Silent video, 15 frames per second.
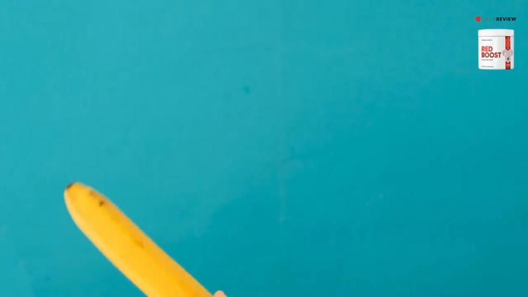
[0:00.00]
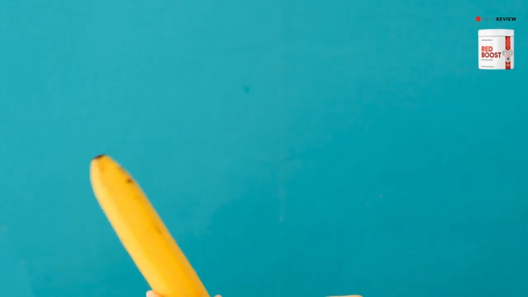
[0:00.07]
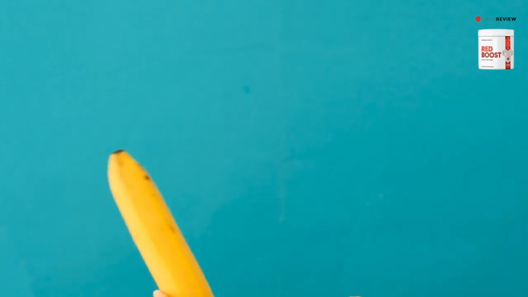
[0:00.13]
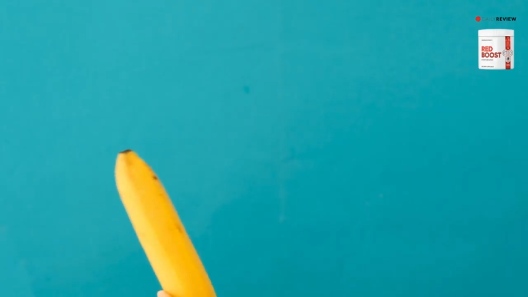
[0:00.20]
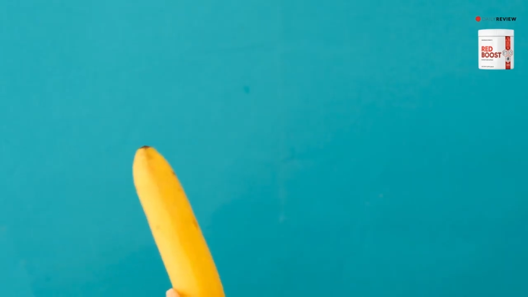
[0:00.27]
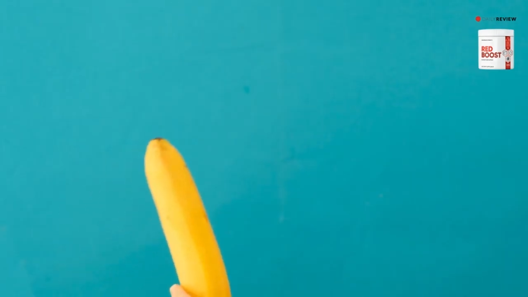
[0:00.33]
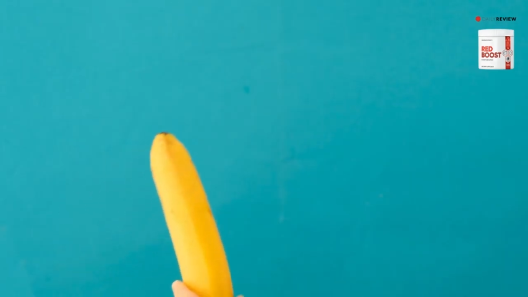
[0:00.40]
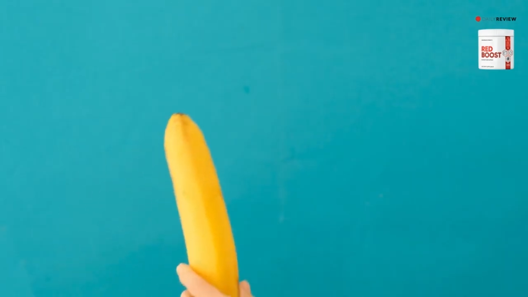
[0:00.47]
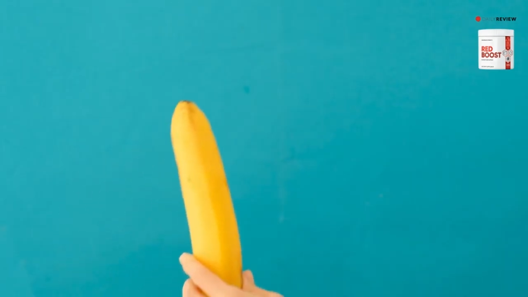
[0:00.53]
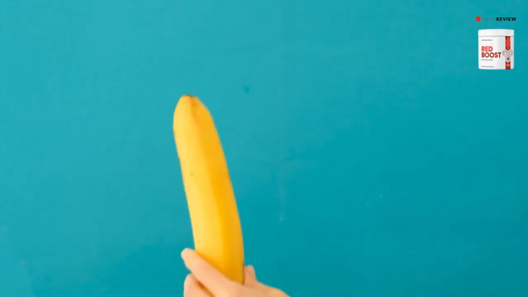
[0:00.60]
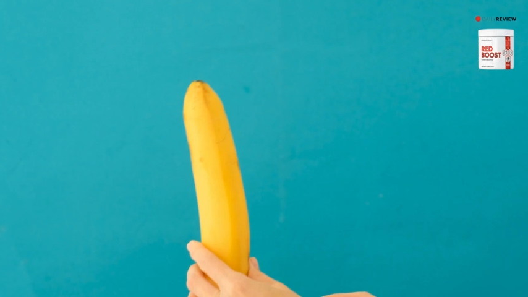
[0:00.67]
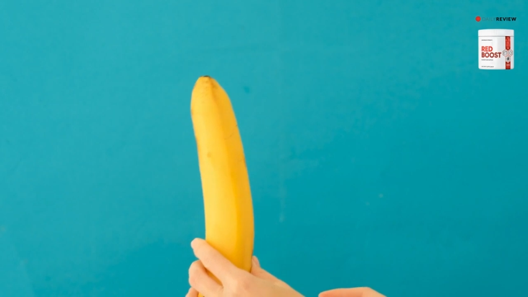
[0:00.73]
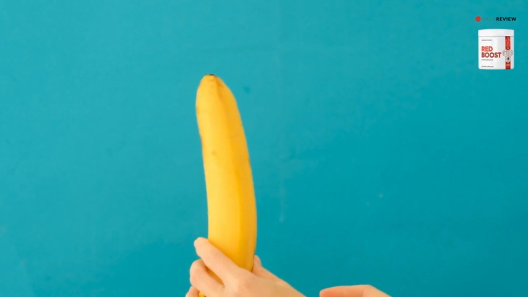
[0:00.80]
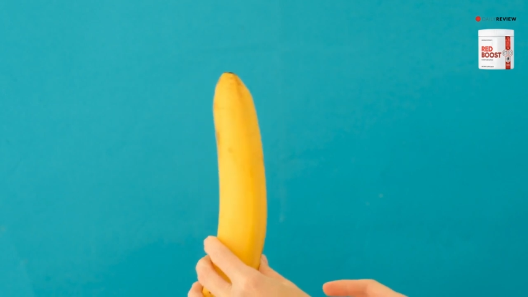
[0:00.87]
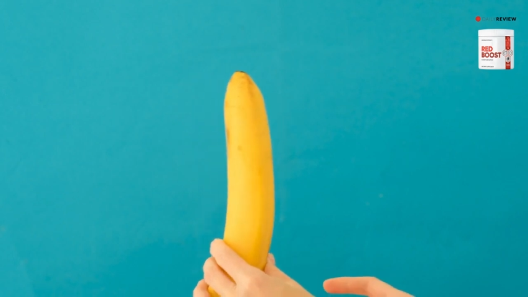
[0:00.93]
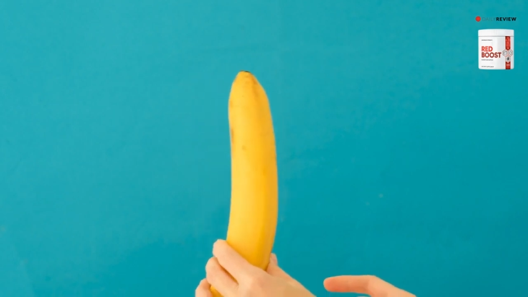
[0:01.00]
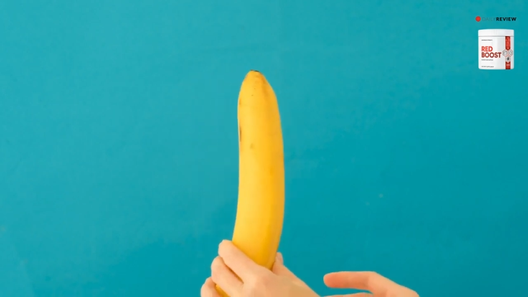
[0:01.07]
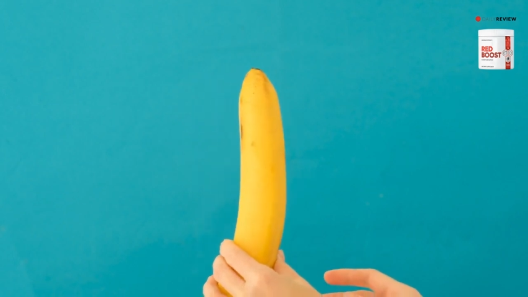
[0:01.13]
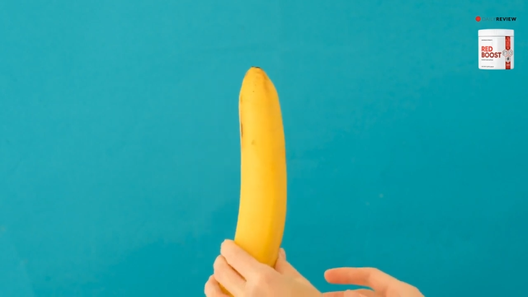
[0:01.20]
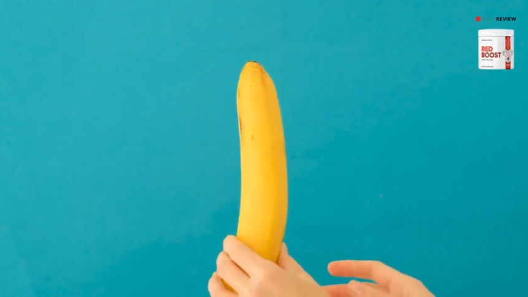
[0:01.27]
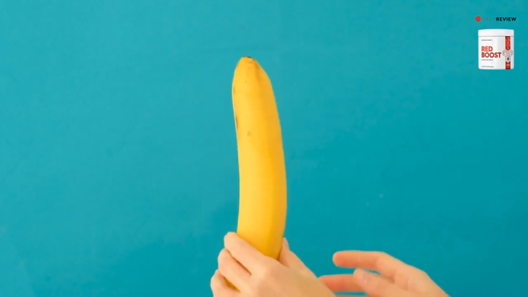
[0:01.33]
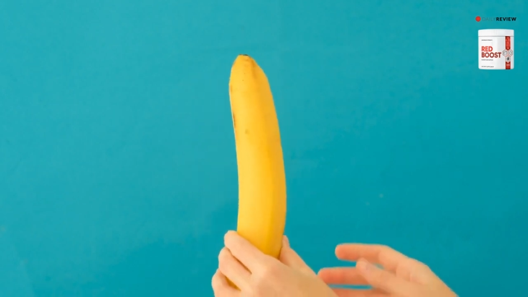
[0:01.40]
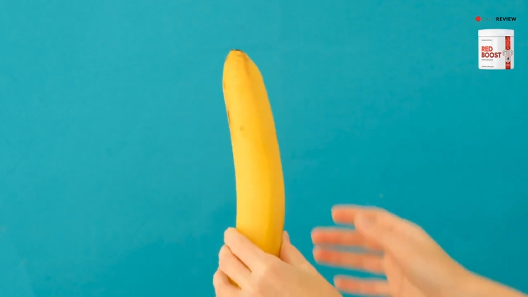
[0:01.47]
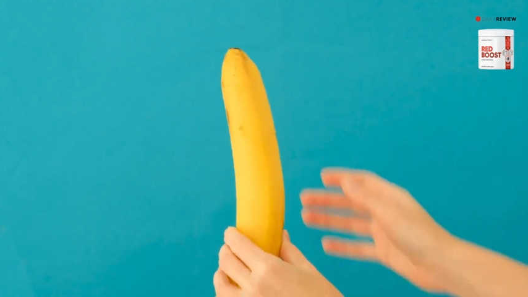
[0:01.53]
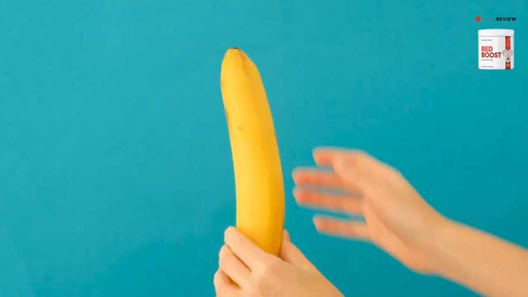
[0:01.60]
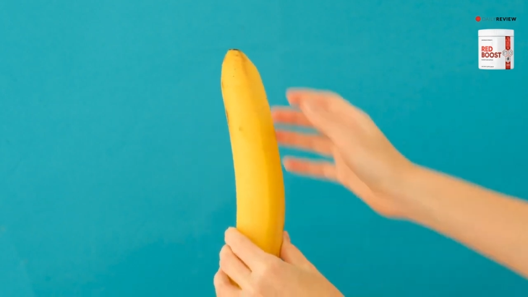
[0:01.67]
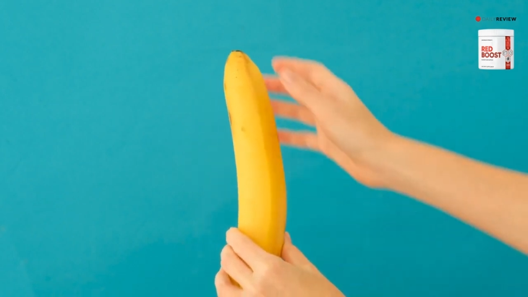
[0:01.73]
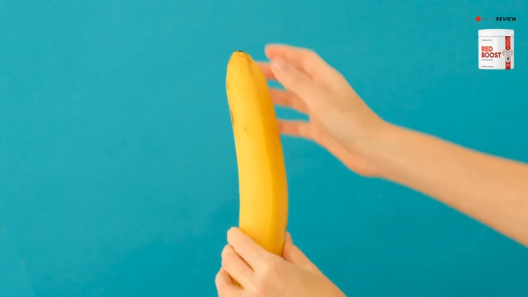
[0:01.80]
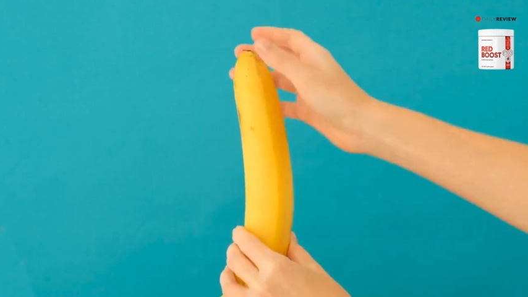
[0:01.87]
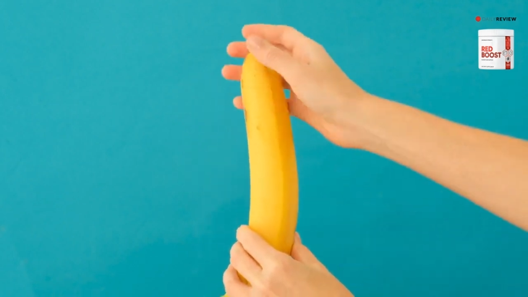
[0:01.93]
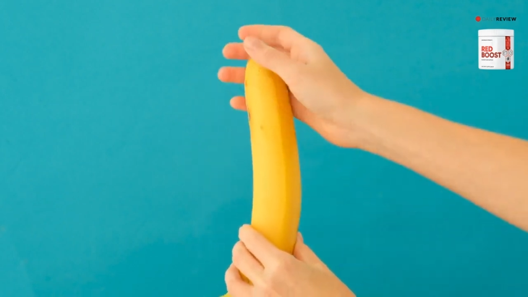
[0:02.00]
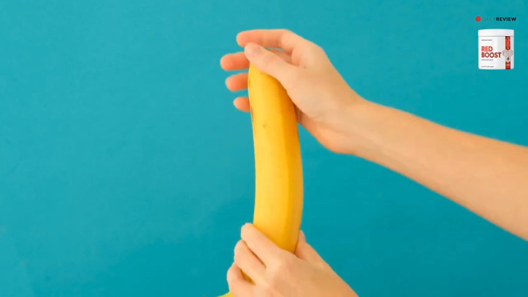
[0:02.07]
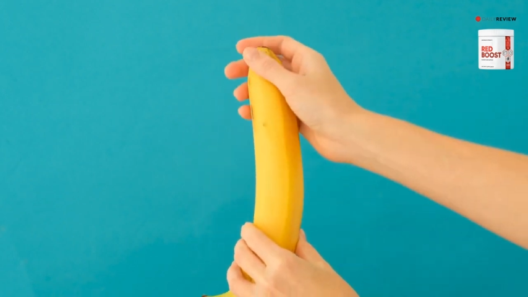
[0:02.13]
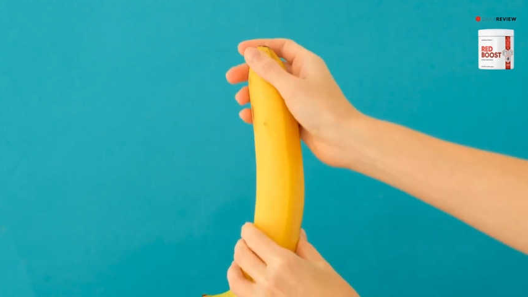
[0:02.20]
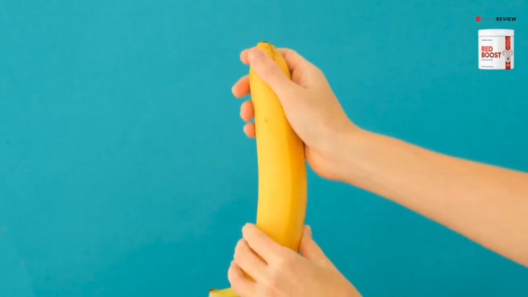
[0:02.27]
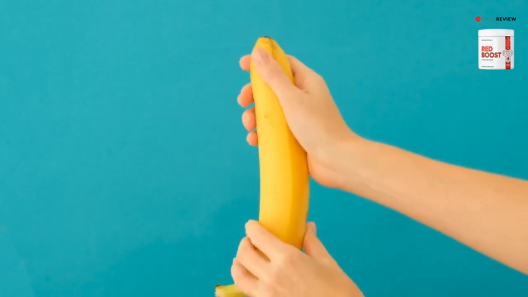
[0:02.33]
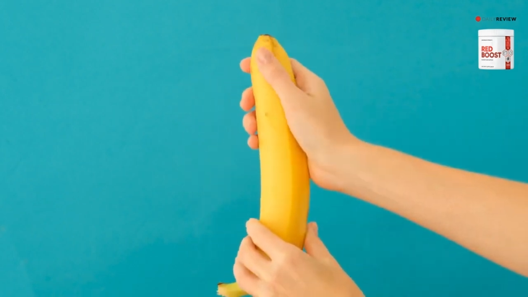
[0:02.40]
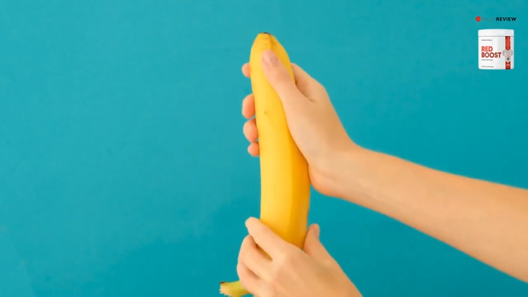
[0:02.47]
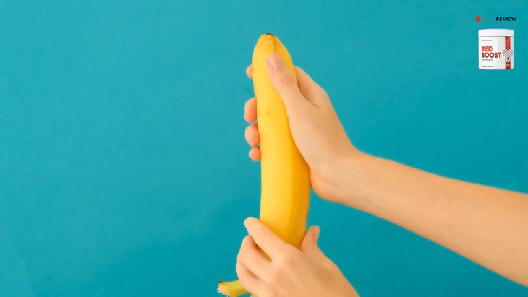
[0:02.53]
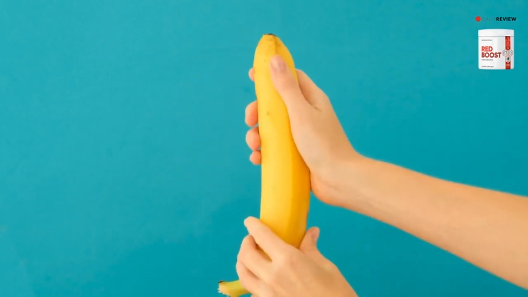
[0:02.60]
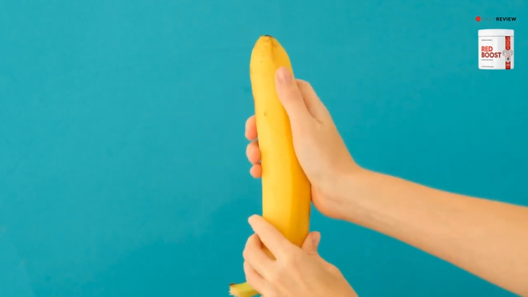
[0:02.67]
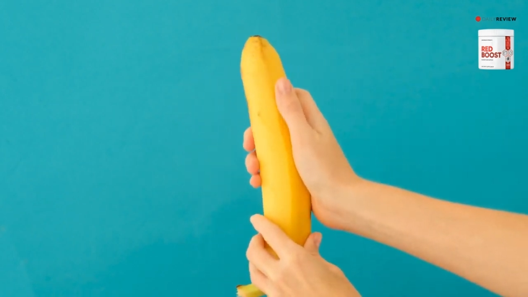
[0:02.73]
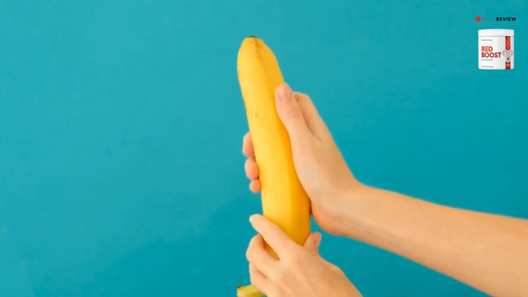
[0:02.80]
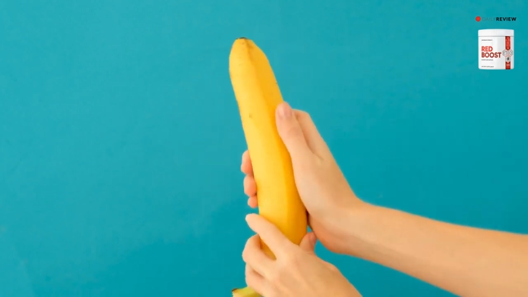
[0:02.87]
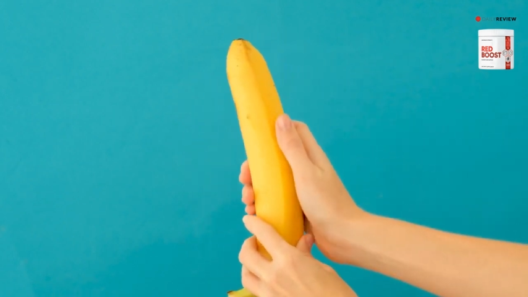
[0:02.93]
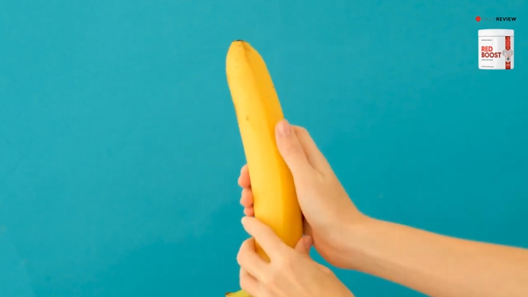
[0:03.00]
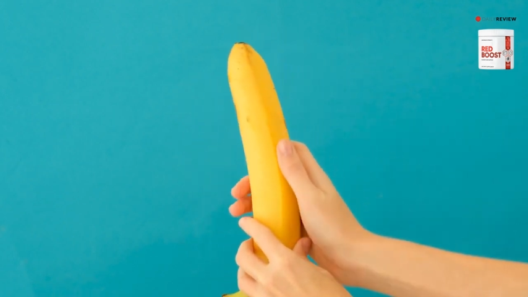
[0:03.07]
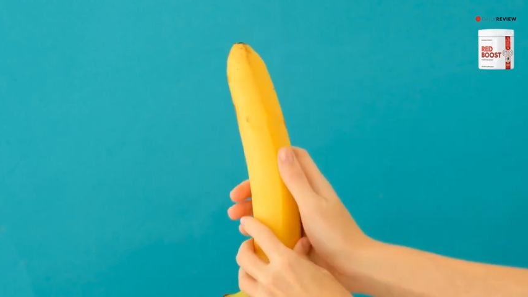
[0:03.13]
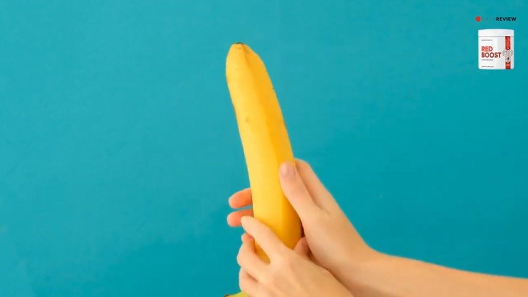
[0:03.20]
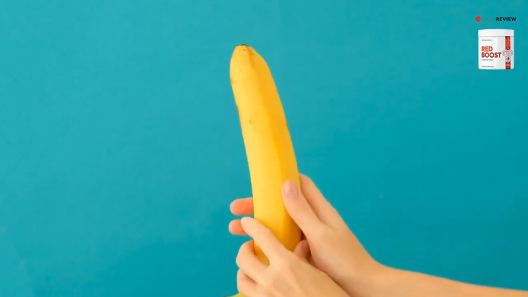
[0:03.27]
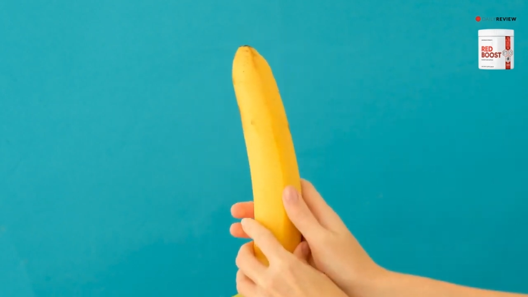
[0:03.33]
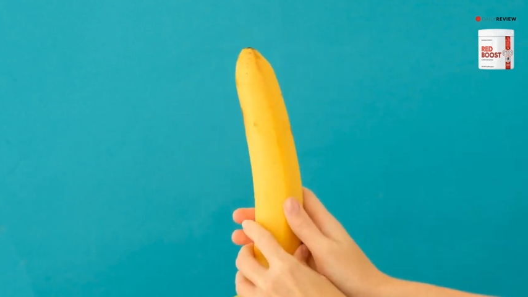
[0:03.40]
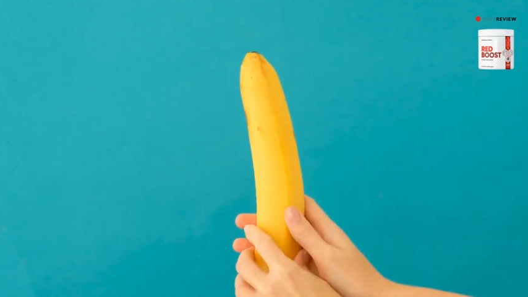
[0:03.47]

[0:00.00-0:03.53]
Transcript: No face is visible, so there are no lips to read.